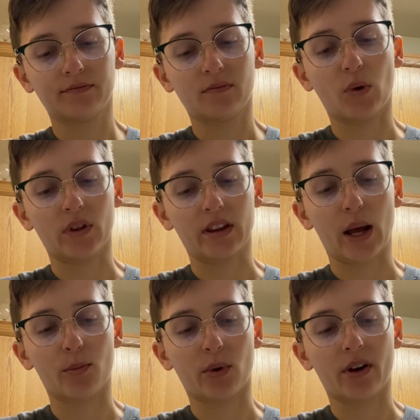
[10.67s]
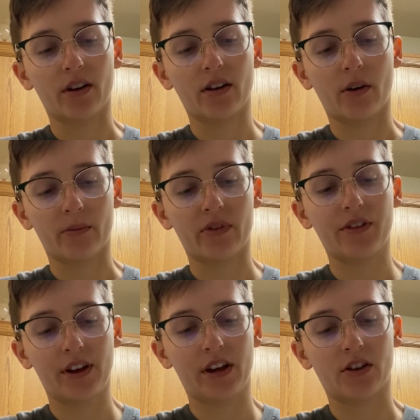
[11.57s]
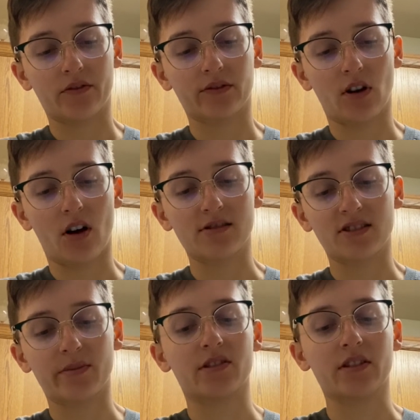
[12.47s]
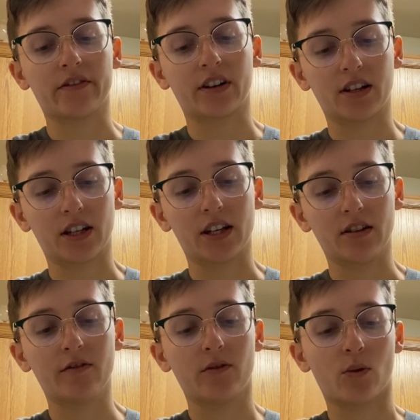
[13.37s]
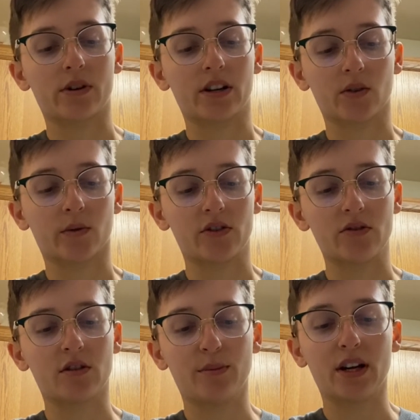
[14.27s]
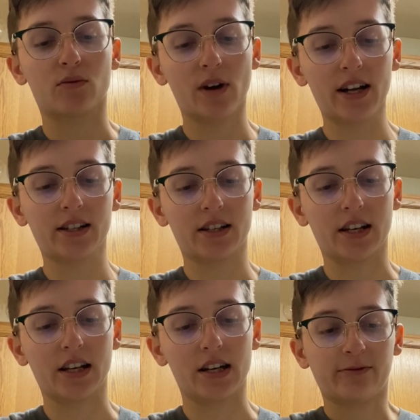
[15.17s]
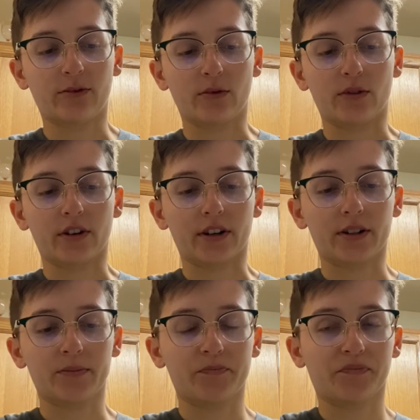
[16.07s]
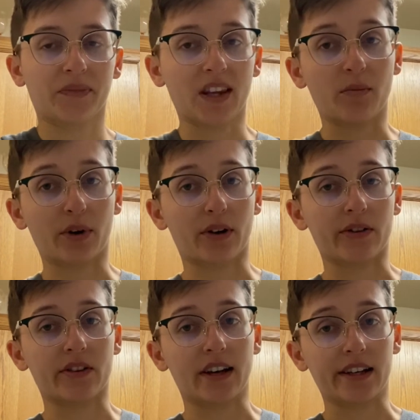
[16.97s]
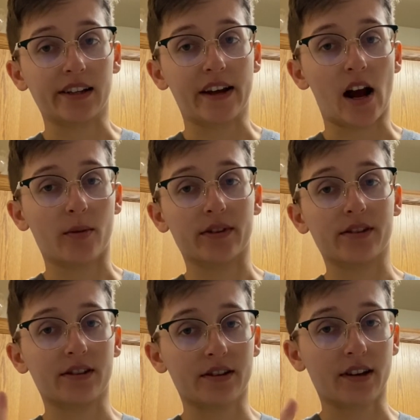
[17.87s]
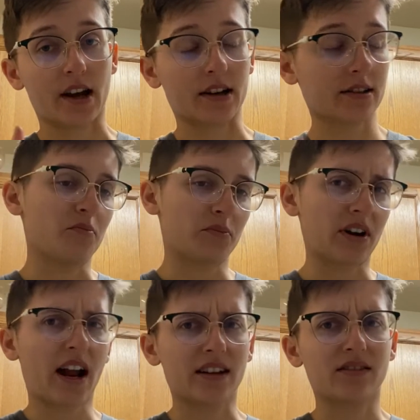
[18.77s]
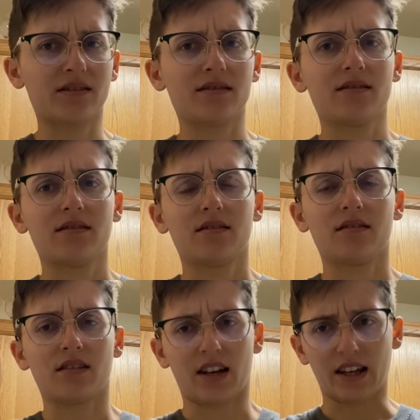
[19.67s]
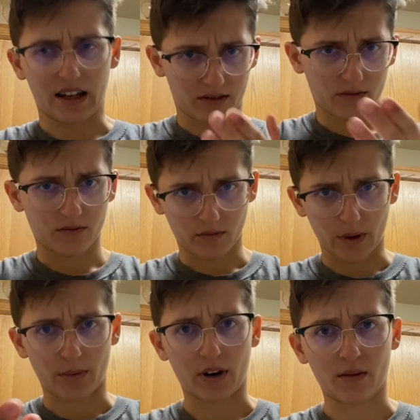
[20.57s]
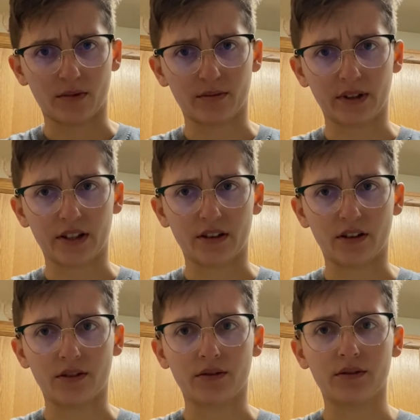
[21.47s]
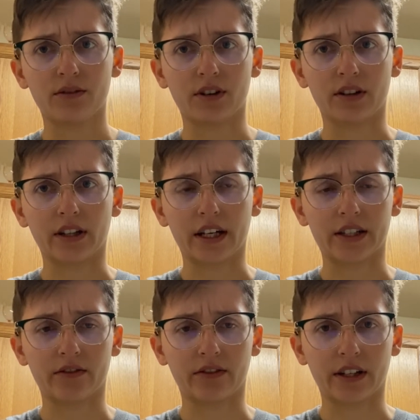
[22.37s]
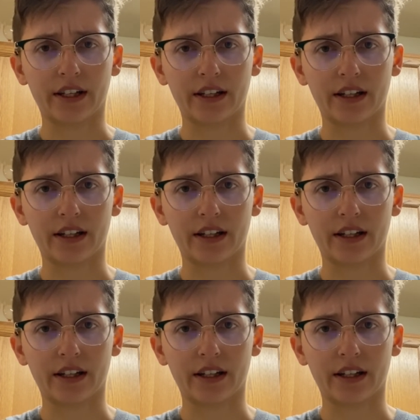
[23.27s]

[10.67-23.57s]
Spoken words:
more than that. But I'm thinking of laws specifically in the 40s where you could be arrested for impersonating the opposite sex. But as, again, we probably know collectively,